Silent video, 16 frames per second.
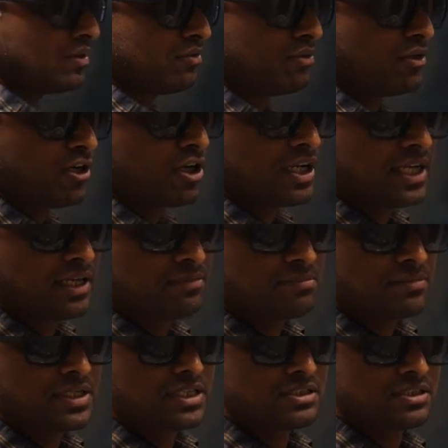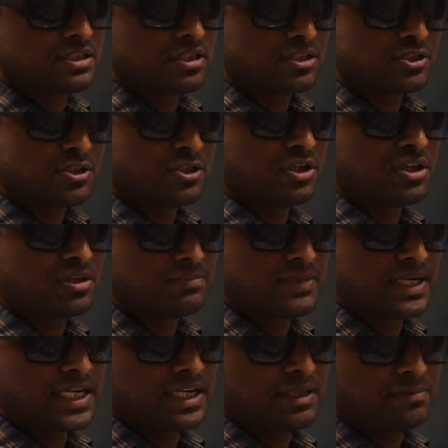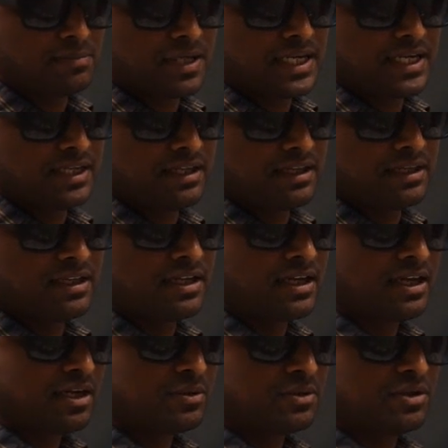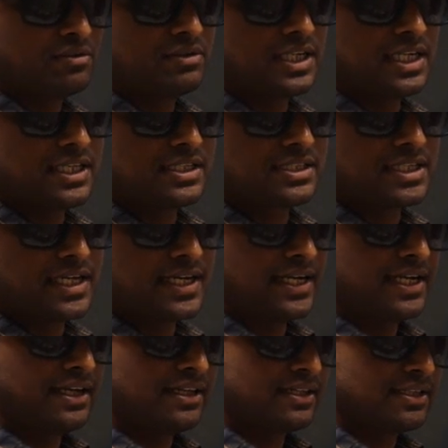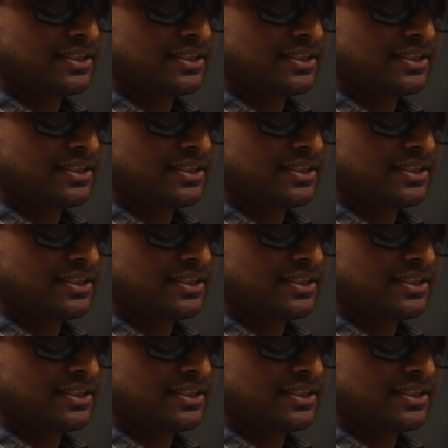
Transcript: What numbers should you multiply? How do we decide?